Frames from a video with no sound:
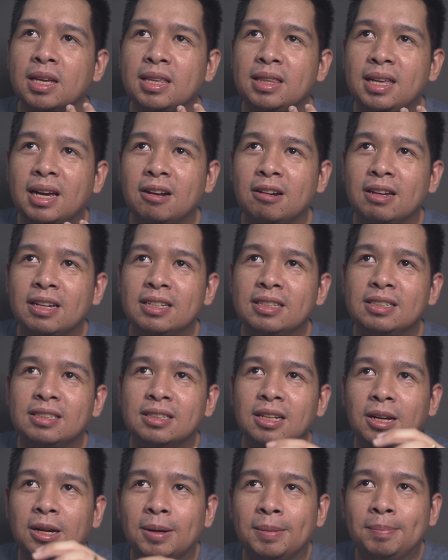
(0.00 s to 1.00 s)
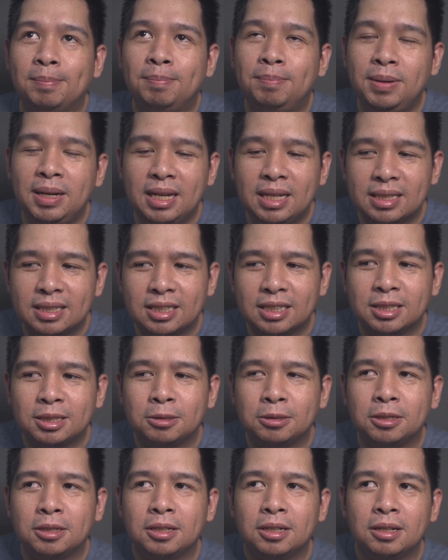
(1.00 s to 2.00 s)
there is a
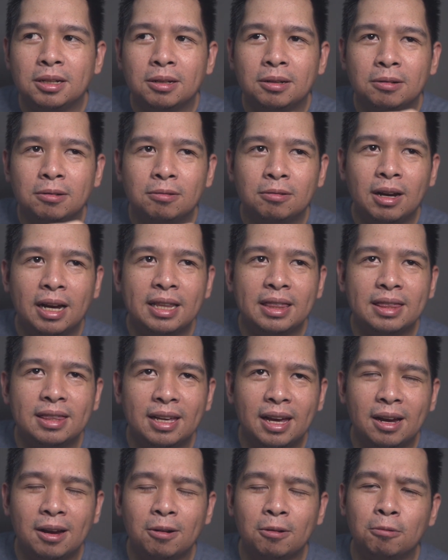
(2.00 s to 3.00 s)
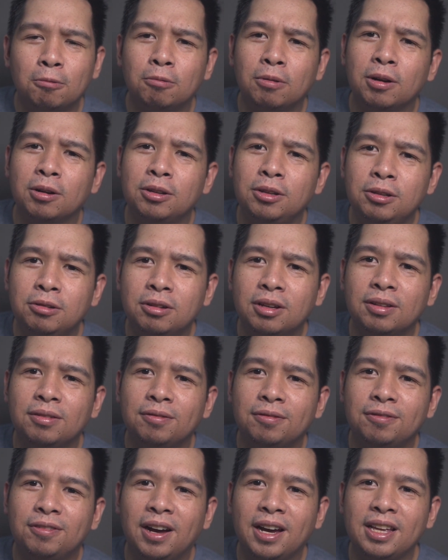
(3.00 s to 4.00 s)
beach right there where you
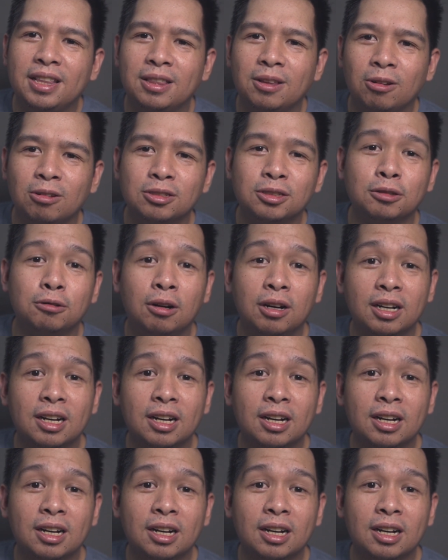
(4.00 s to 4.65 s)
can find also a